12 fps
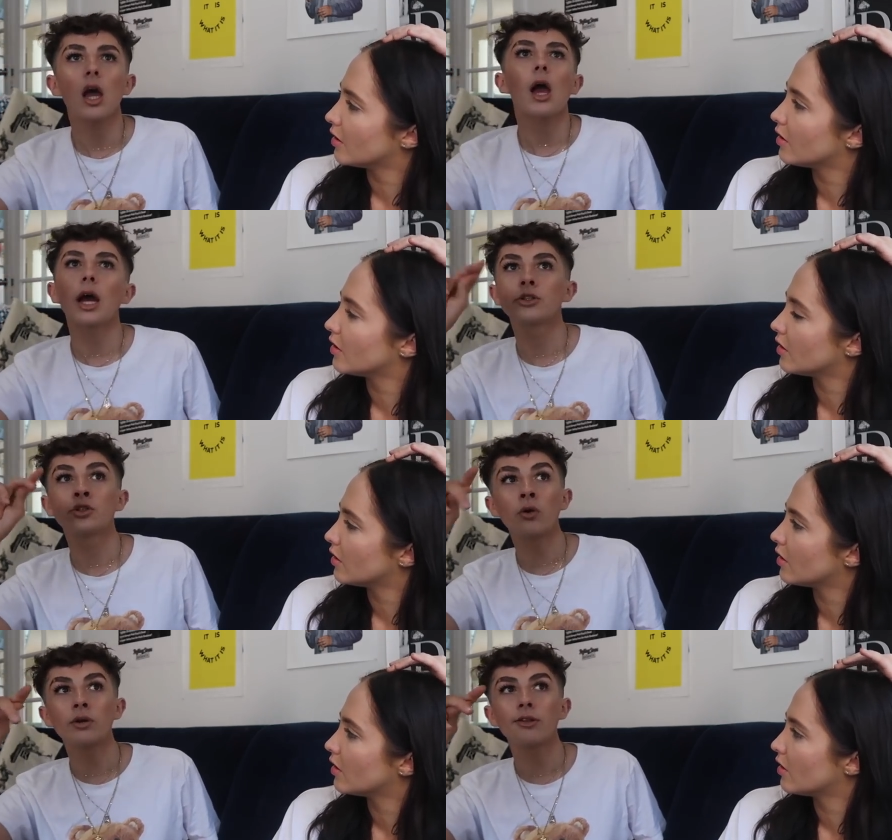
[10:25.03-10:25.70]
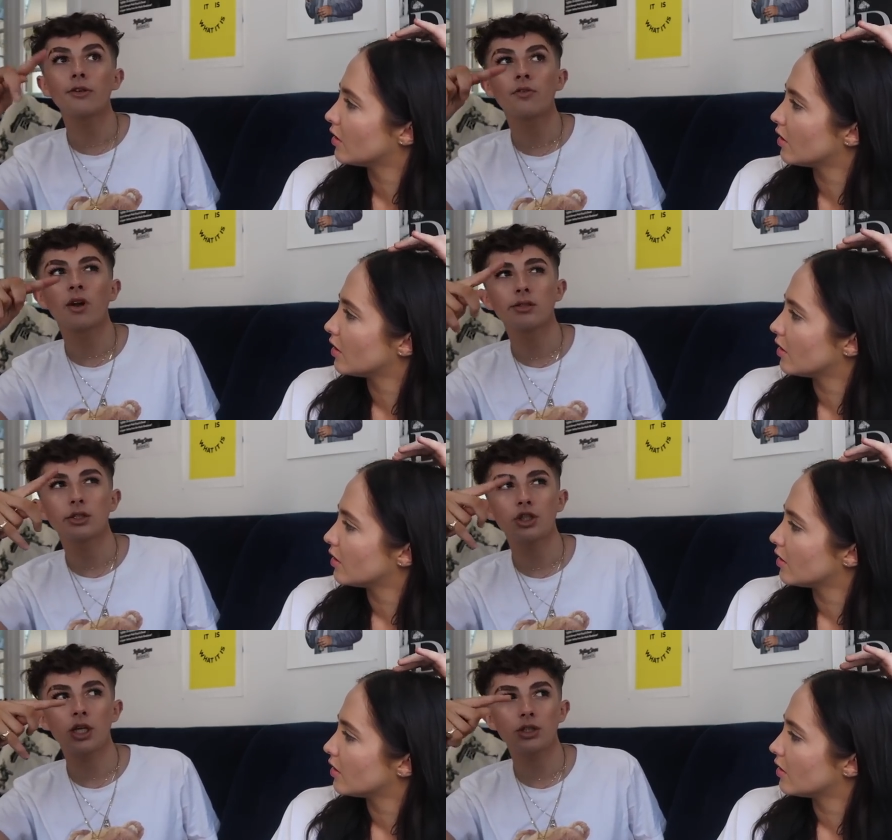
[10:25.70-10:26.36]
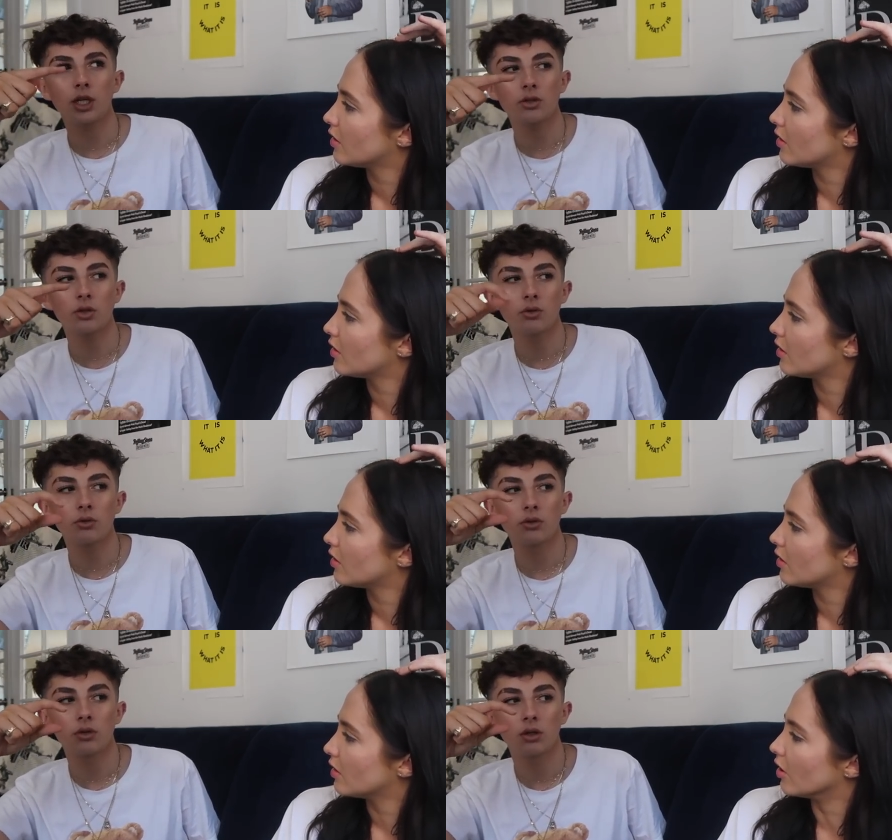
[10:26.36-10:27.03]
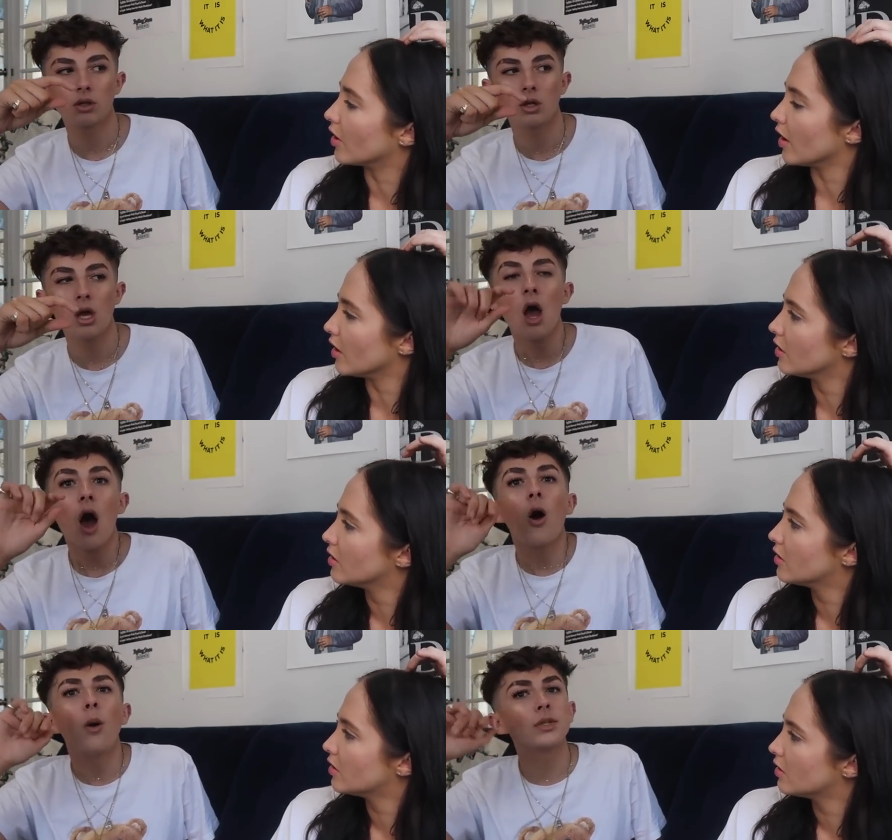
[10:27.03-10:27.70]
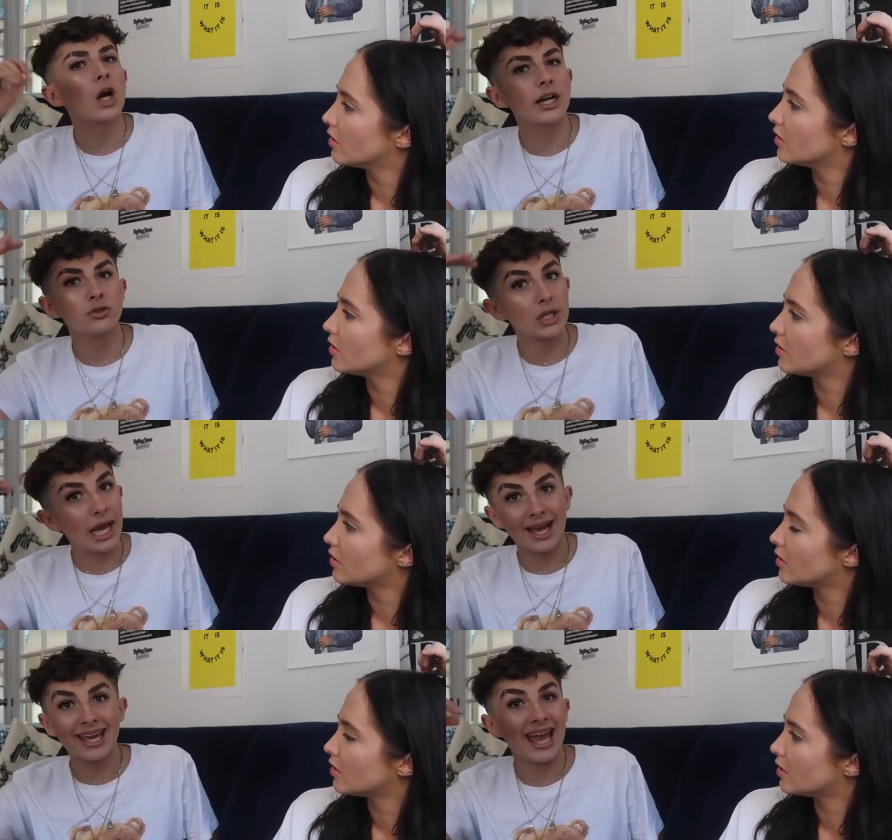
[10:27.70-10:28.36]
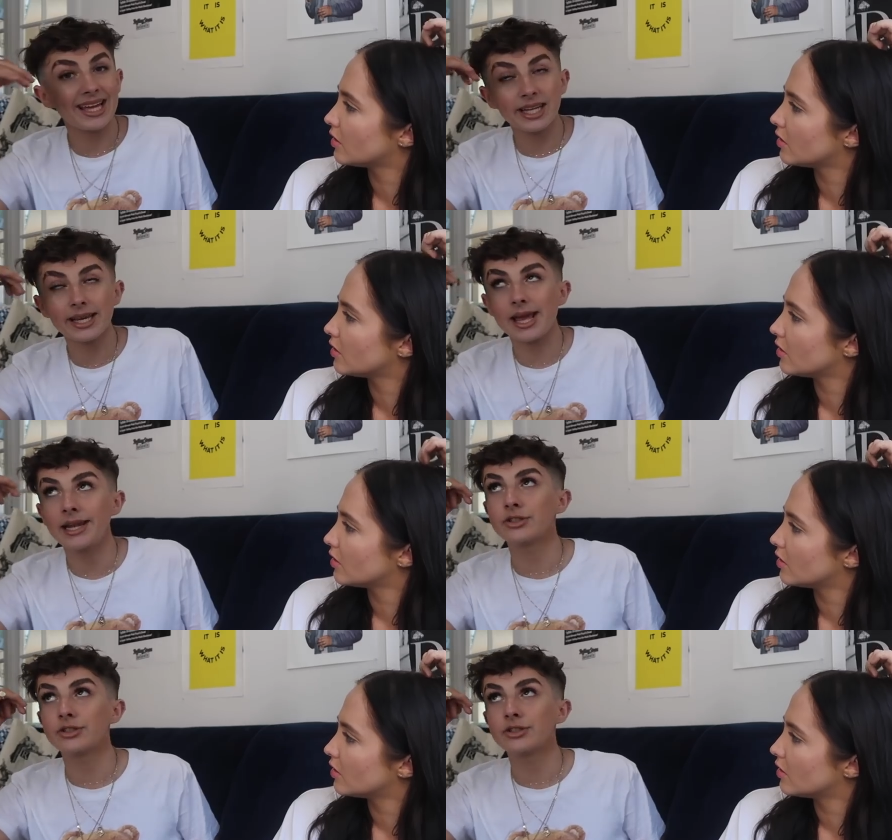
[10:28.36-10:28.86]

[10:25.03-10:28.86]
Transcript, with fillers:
Speaker 1: I don't like the fries at Shake Shack though. Okay. Um, I, I like